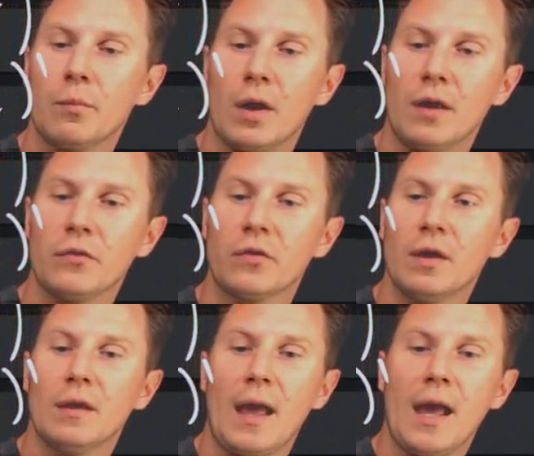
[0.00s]
plus
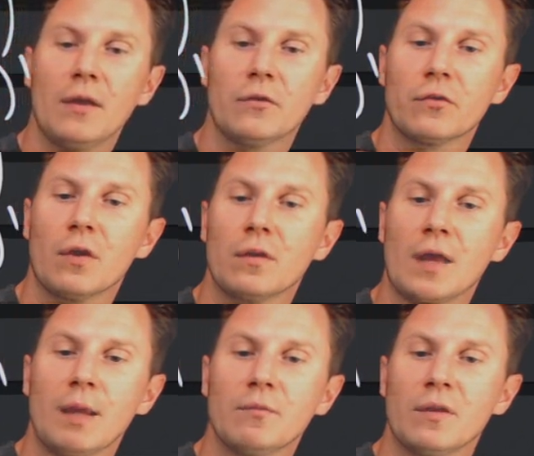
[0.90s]
x
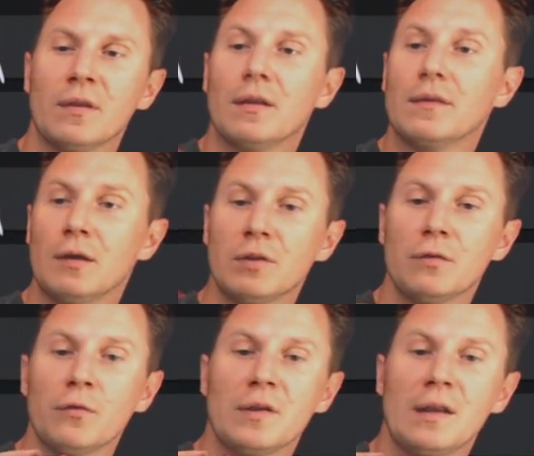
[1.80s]
times the
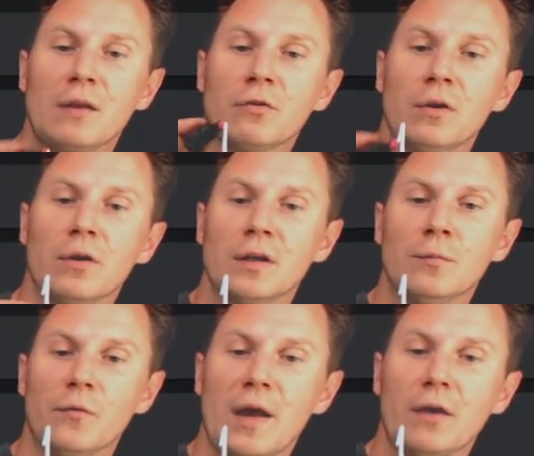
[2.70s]
derivative of the natural
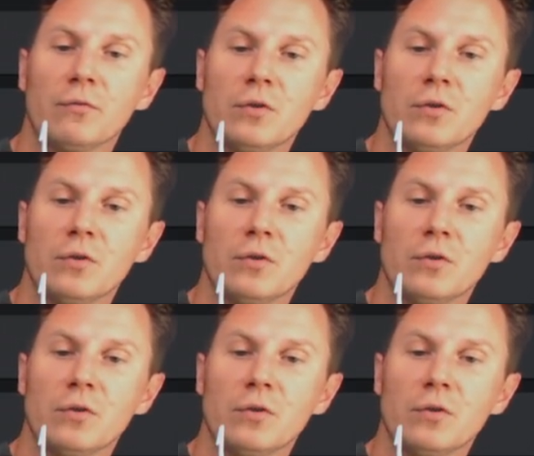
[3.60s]
logarithm of x,